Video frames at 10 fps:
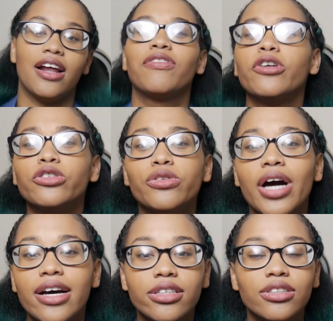Of course, you
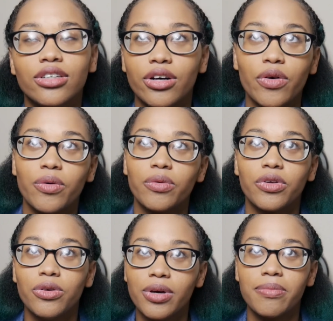guys, you know,
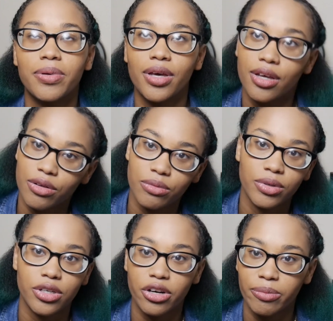you can pick
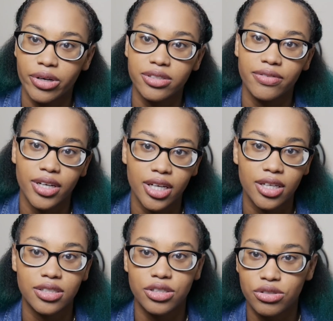what your breastfeeding
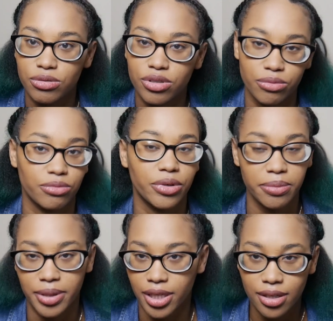essentials will
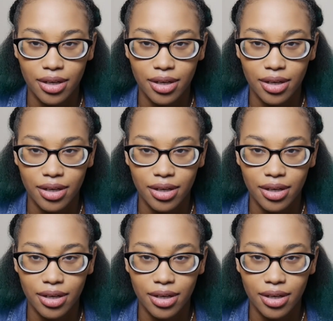be.